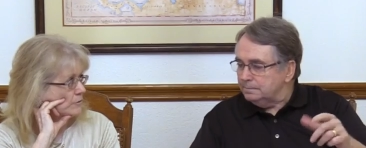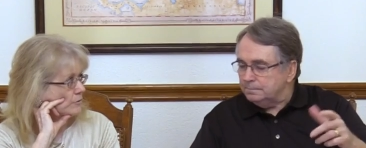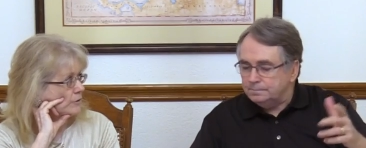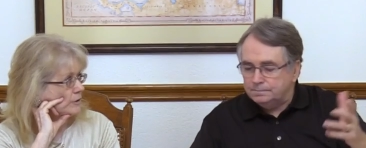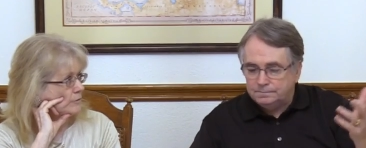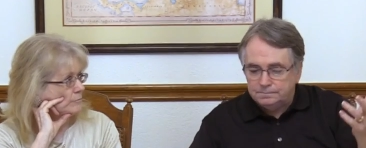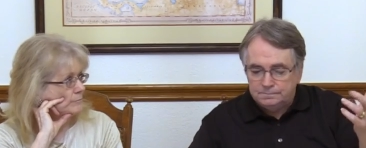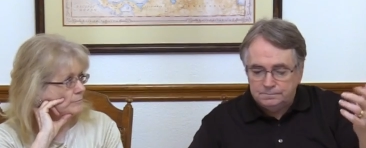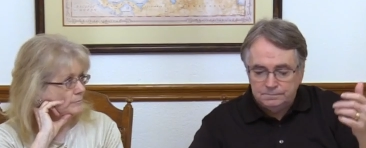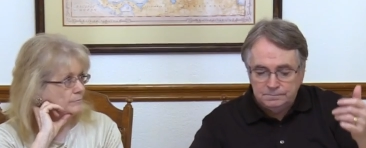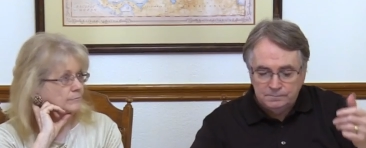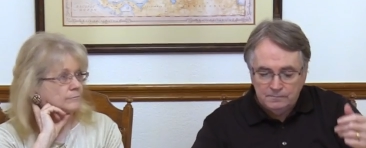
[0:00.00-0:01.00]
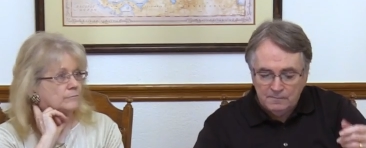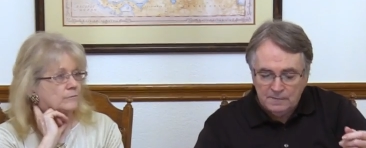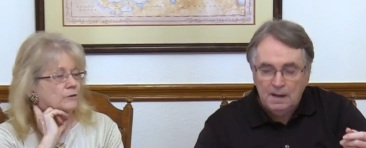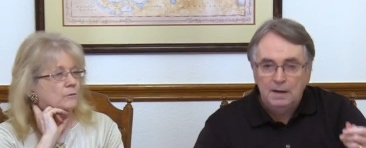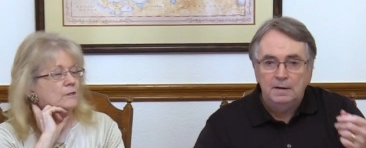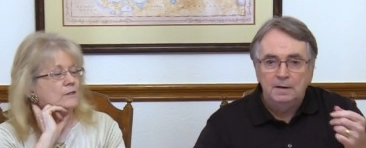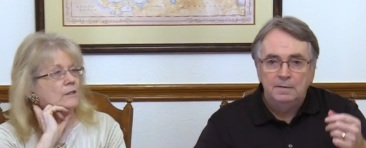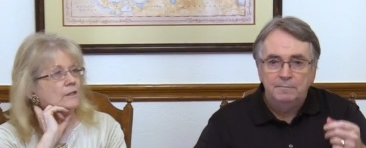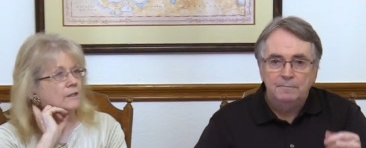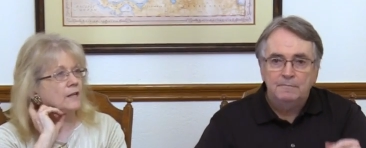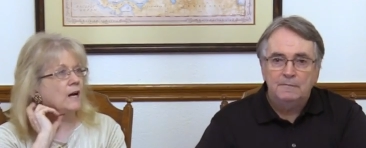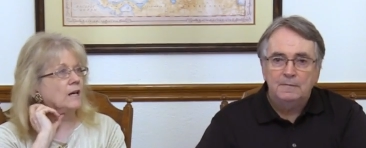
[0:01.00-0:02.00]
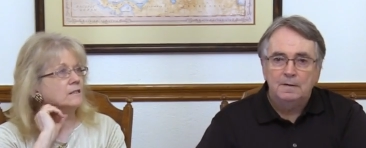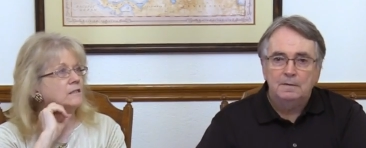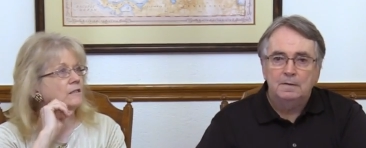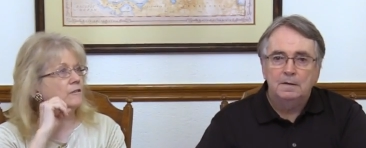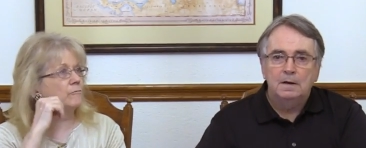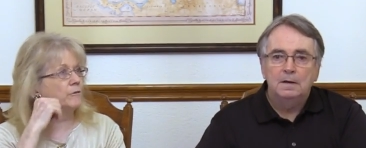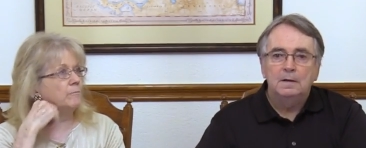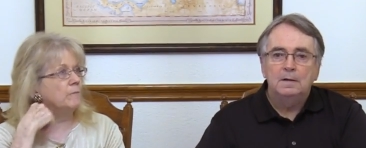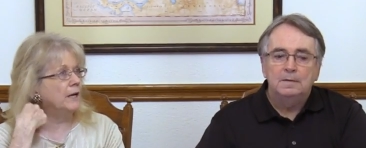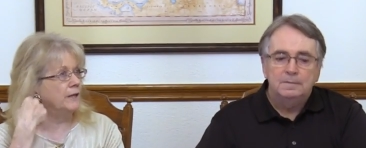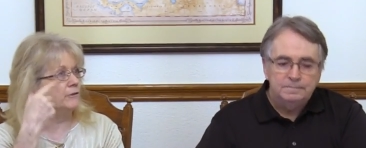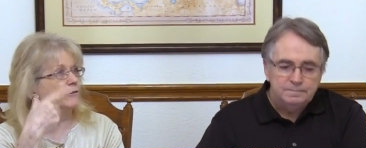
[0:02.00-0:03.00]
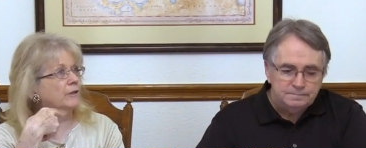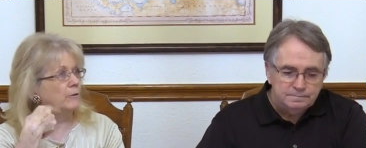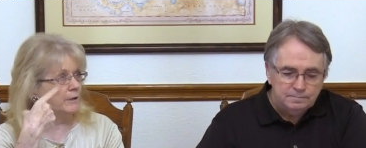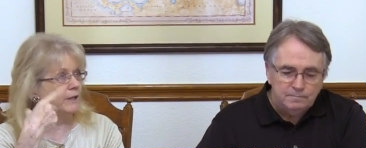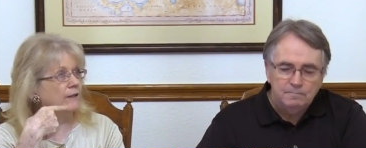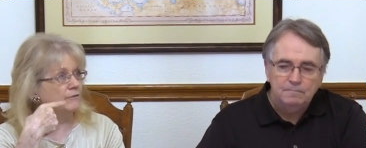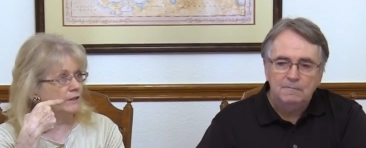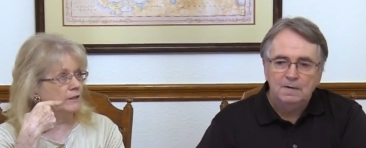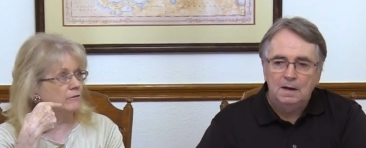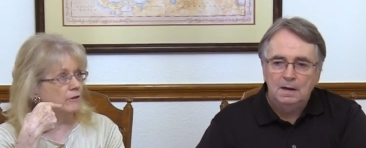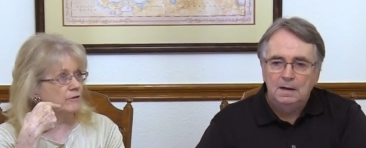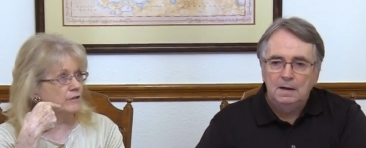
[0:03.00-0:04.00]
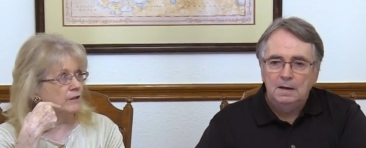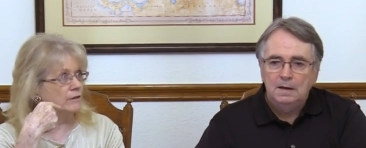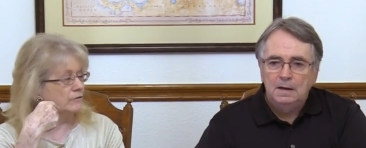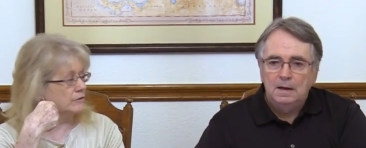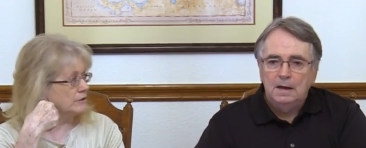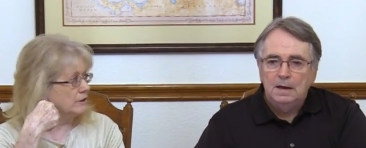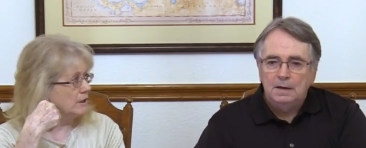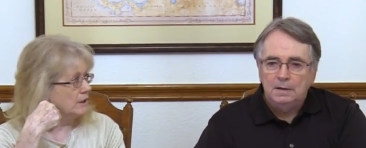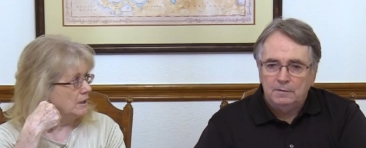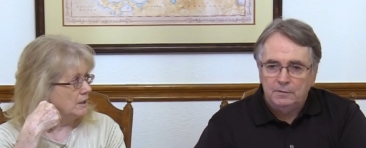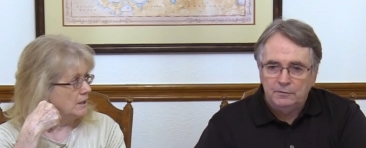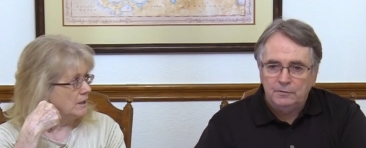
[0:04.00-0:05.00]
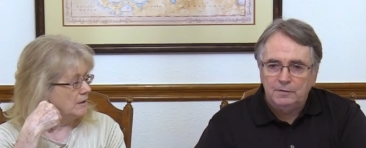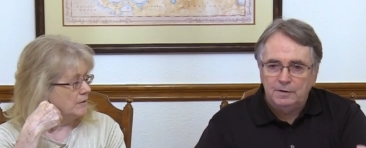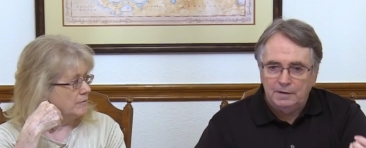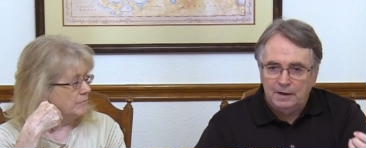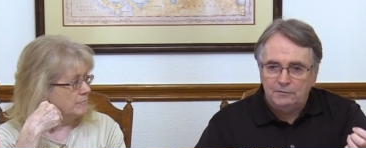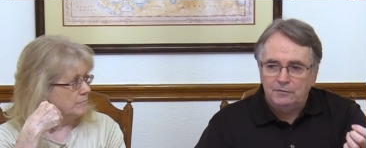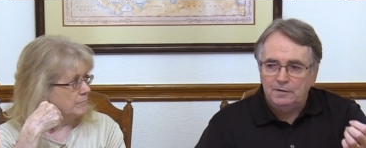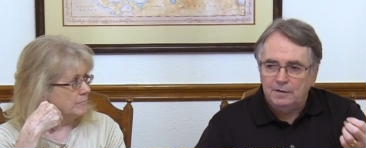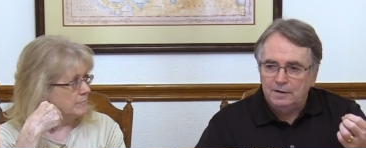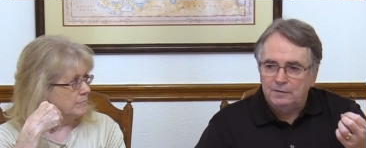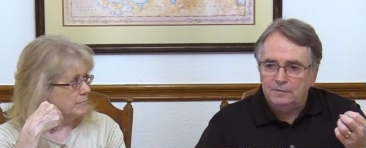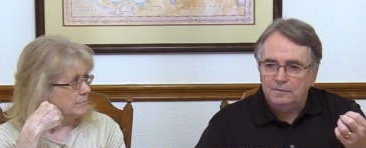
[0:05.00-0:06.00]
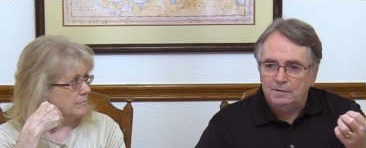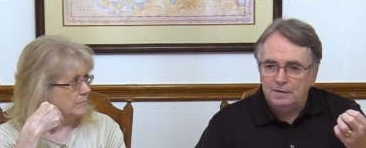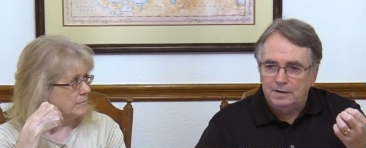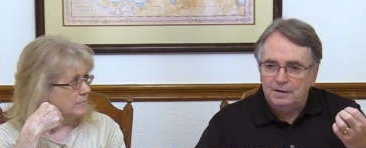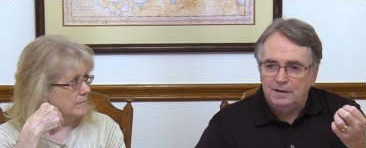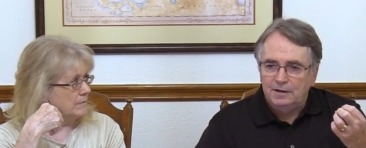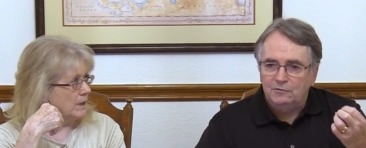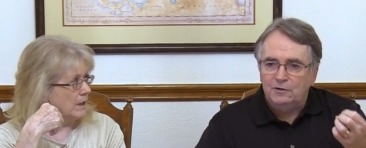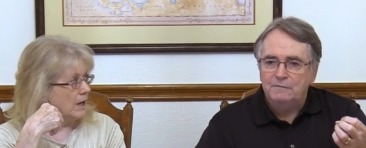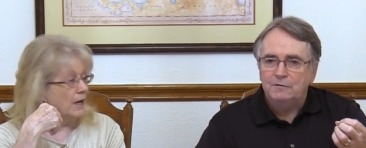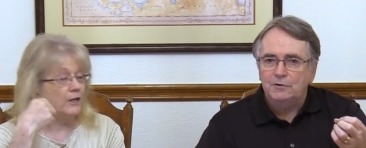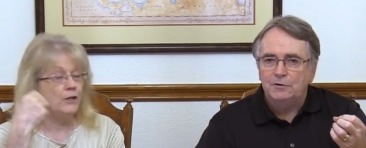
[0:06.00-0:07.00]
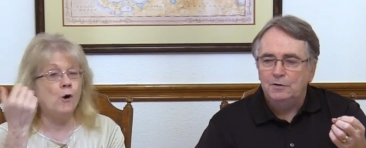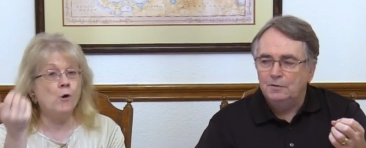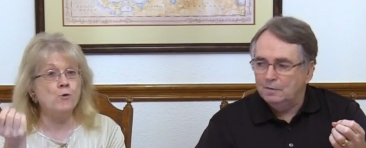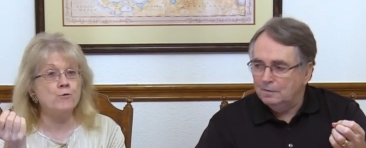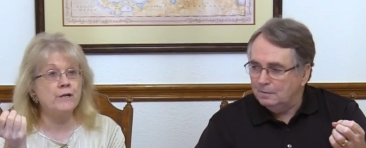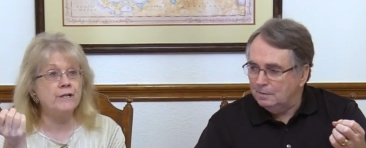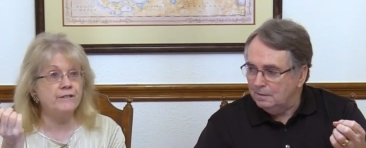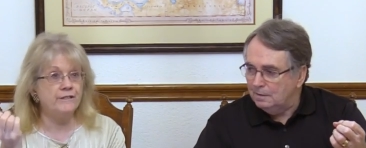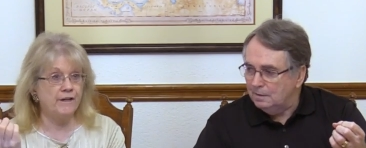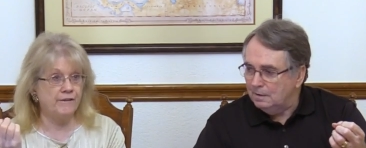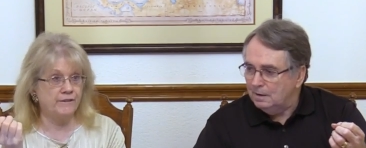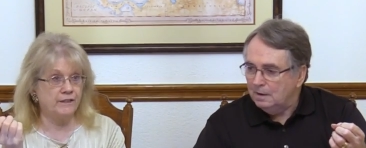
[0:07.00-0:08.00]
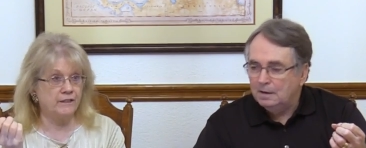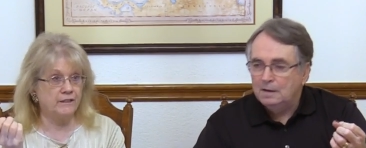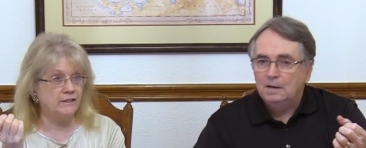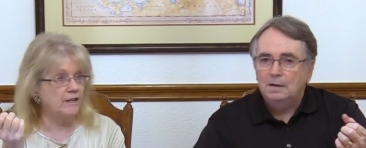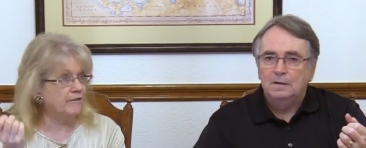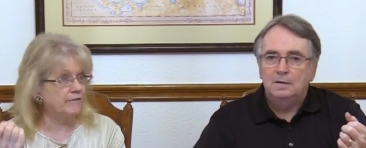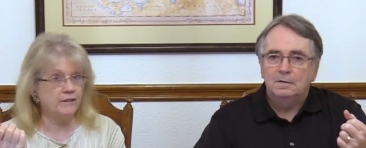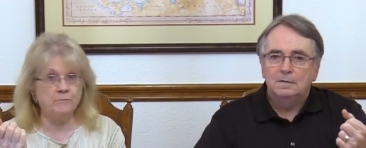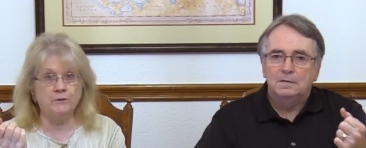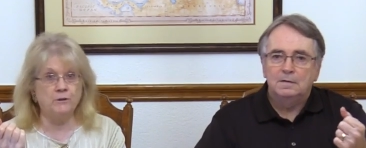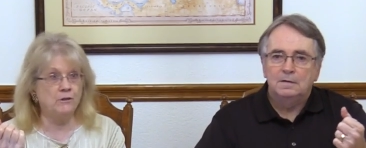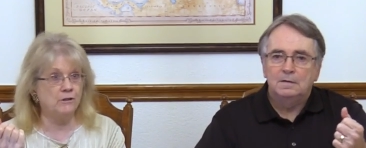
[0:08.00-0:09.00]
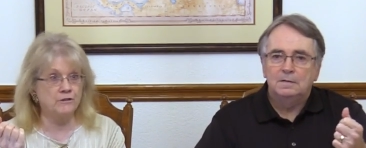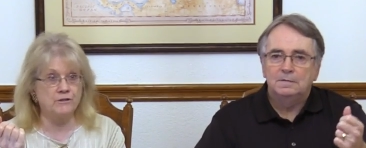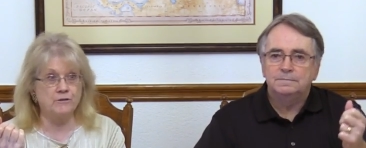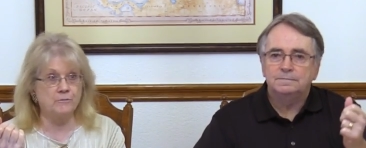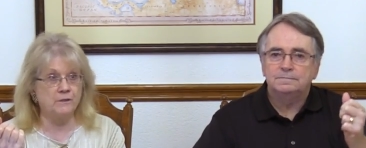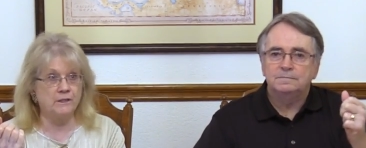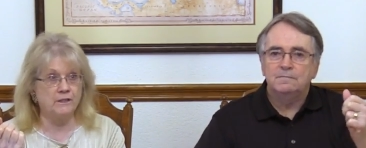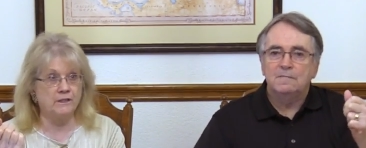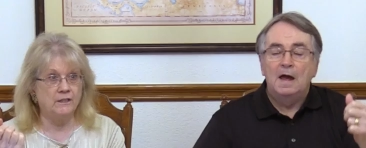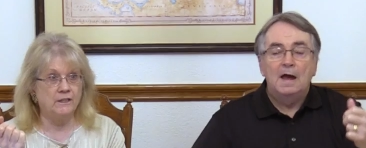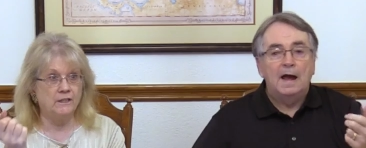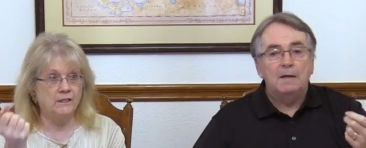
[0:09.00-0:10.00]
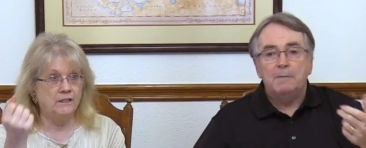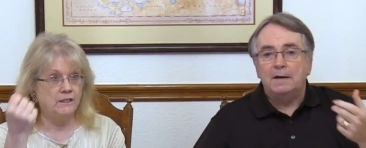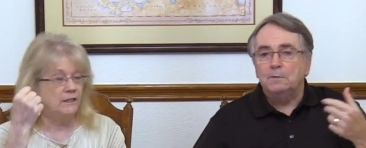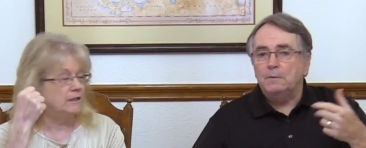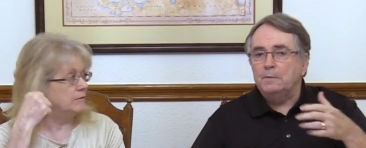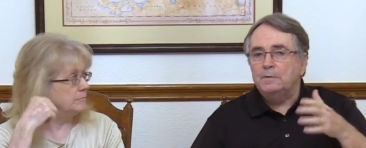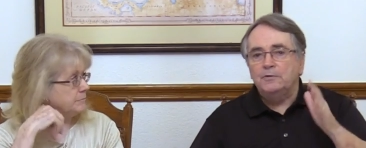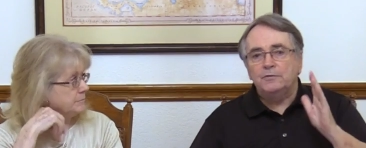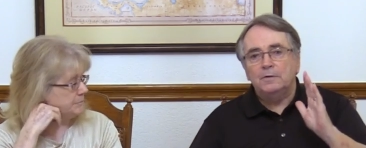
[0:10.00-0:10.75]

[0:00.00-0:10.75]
Speaker 1: That's
Speaker 2: right. So it's a constant reminder that we have to give ourselves.
Speaker 1: Because yes, it, he has given I it to you.
Speaker 2: Nothing, nothing belongs
Speaker 1: to me. And by the way, when you